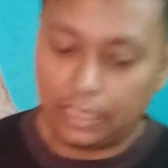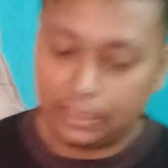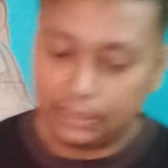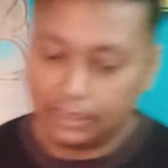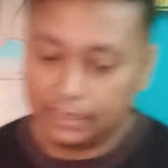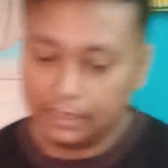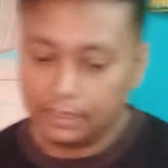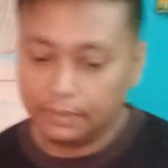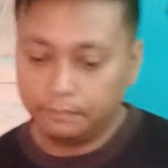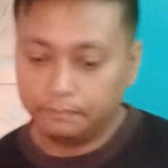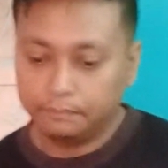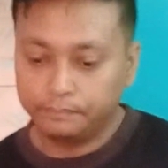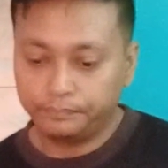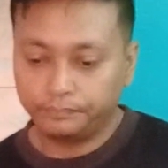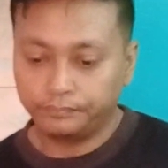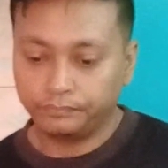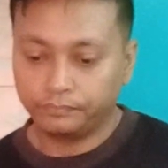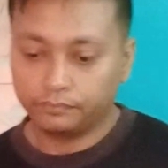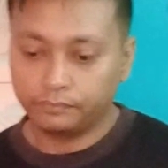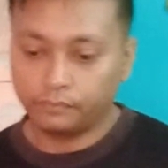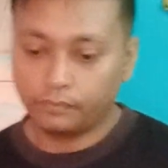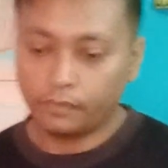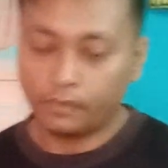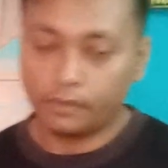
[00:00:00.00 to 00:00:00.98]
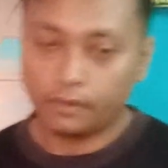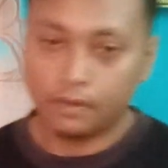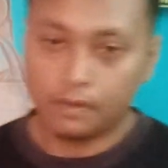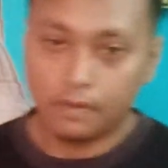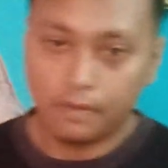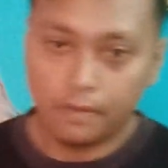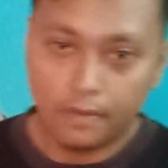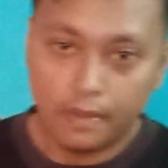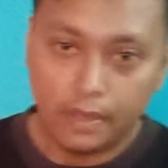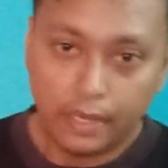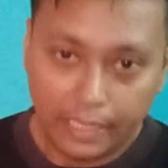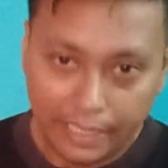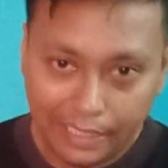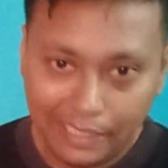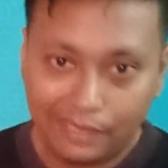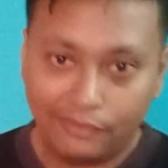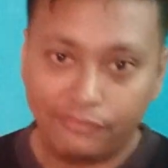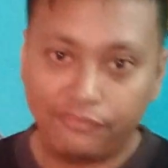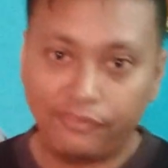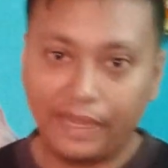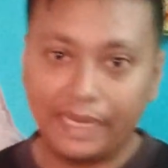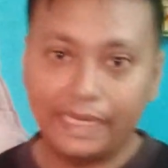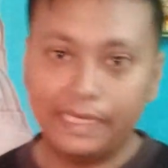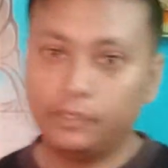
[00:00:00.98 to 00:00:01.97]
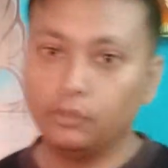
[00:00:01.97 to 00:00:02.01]
rather, in
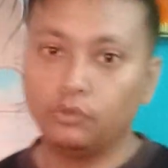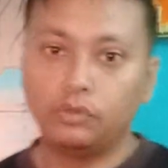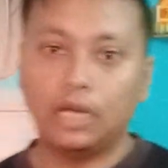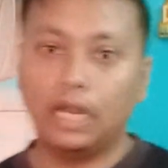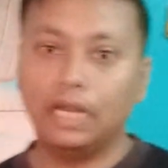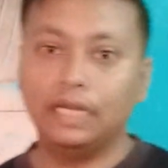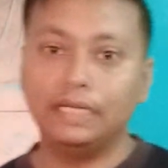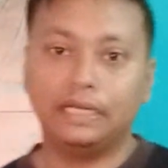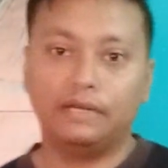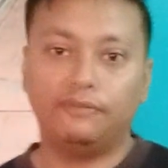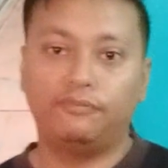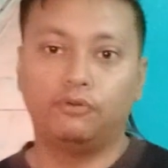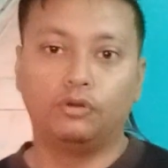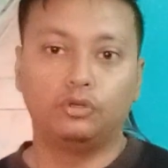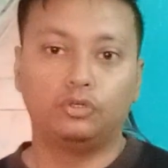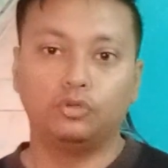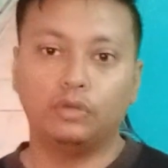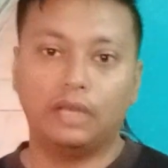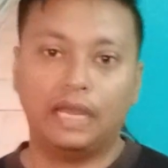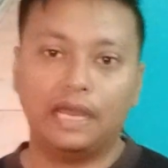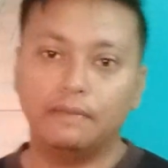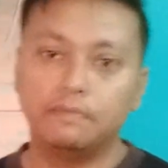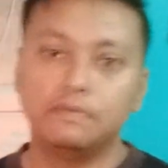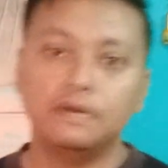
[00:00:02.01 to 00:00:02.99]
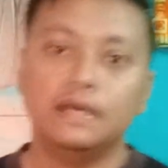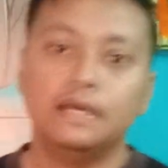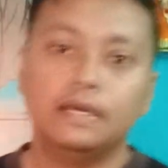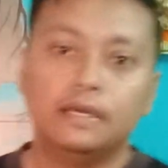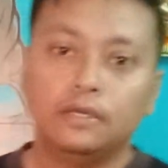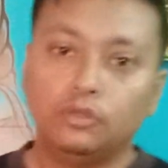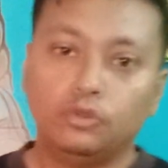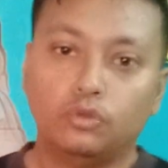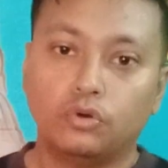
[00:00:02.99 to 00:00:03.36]
a fight you can't afford to have